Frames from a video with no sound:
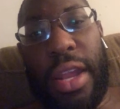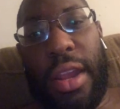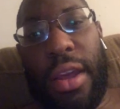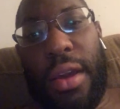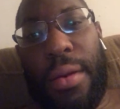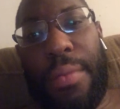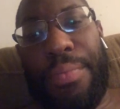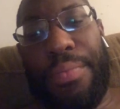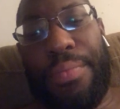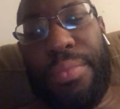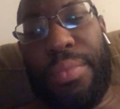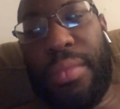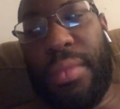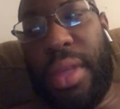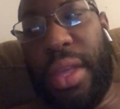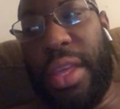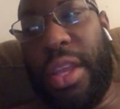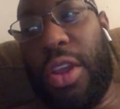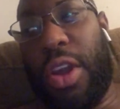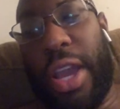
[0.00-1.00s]

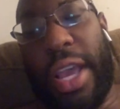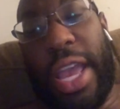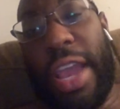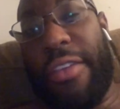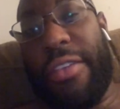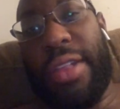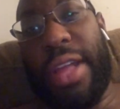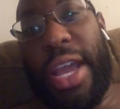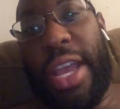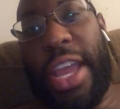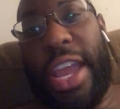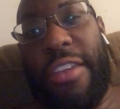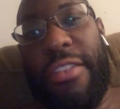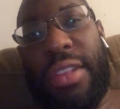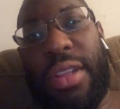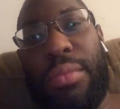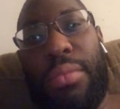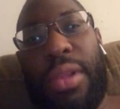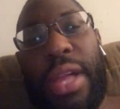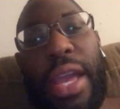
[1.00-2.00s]
I can't
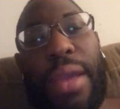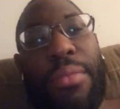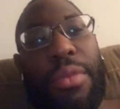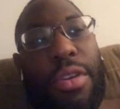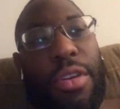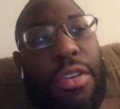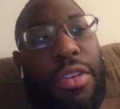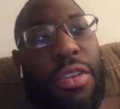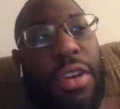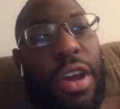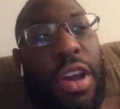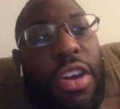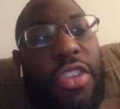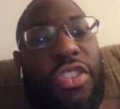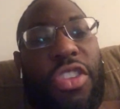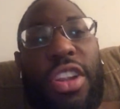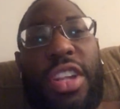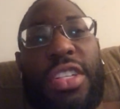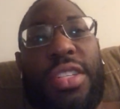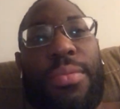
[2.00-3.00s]
really blame her.
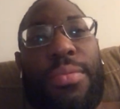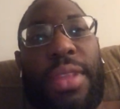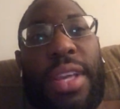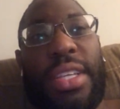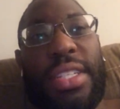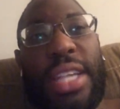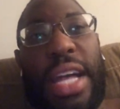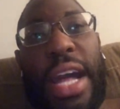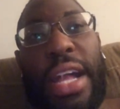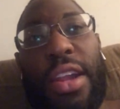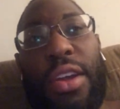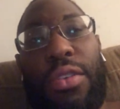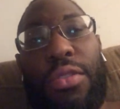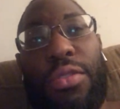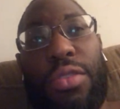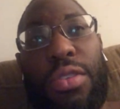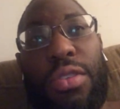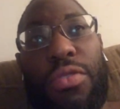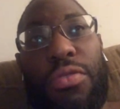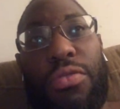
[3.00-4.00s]
She did some things that I don't
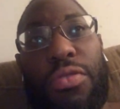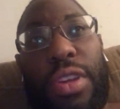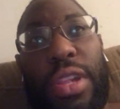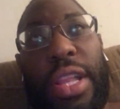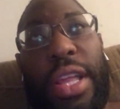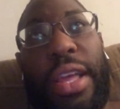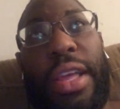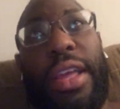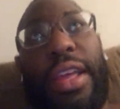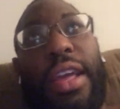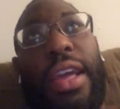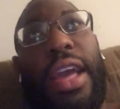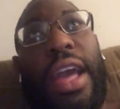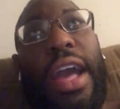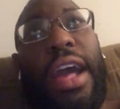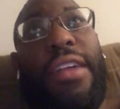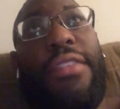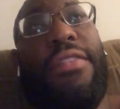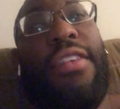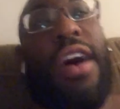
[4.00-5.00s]
really
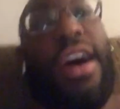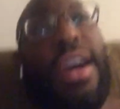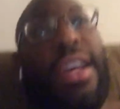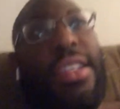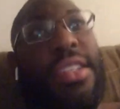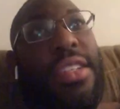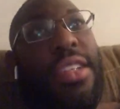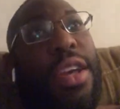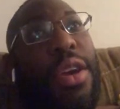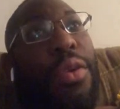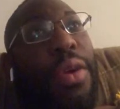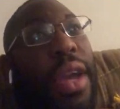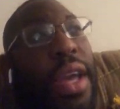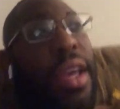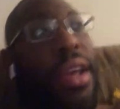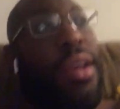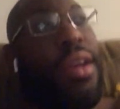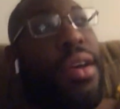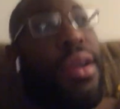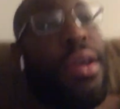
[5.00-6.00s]
advise doing.
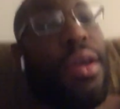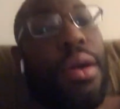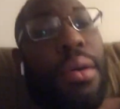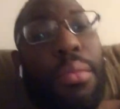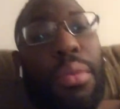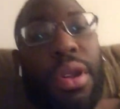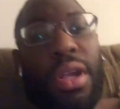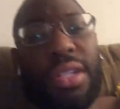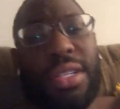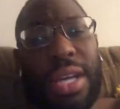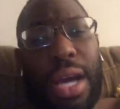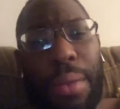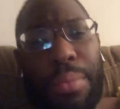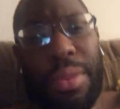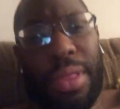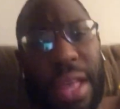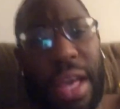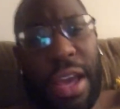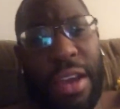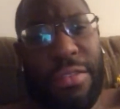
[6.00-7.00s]
But on top of
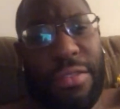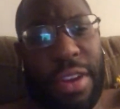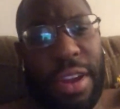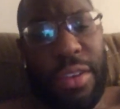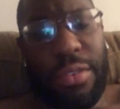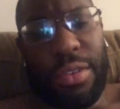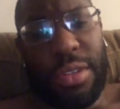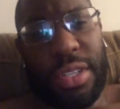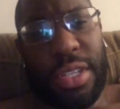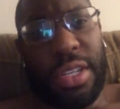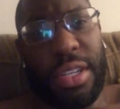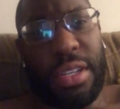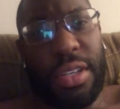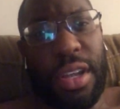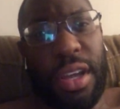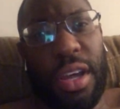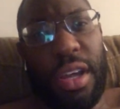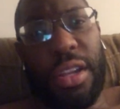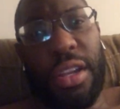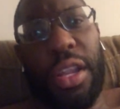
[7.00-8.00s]
that, Rail wasn't
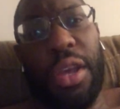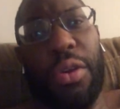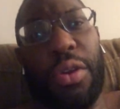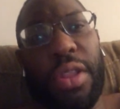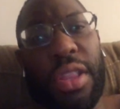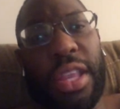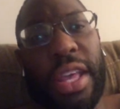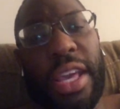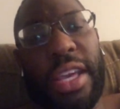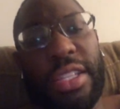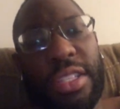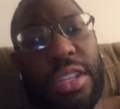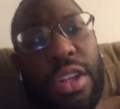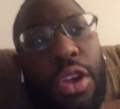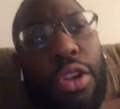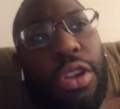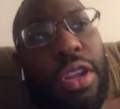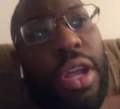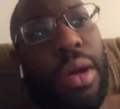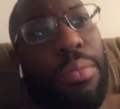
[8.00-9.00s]
doing things and
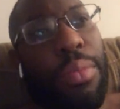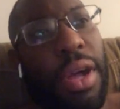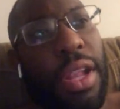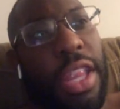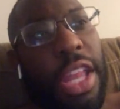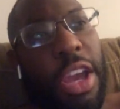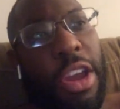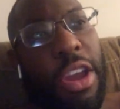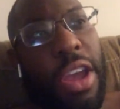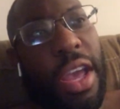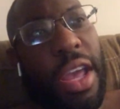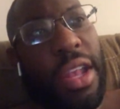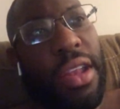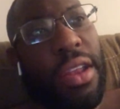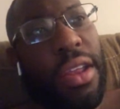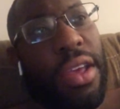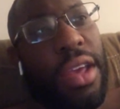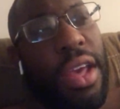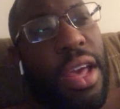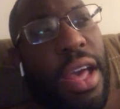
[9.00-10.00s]
holding up on their end
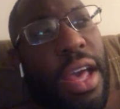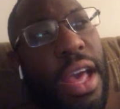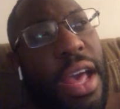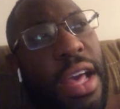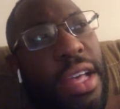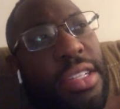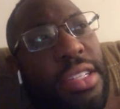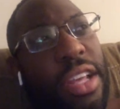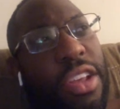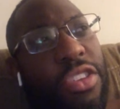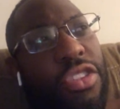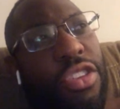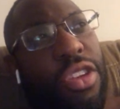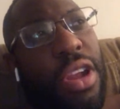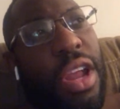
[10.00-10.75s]
as they should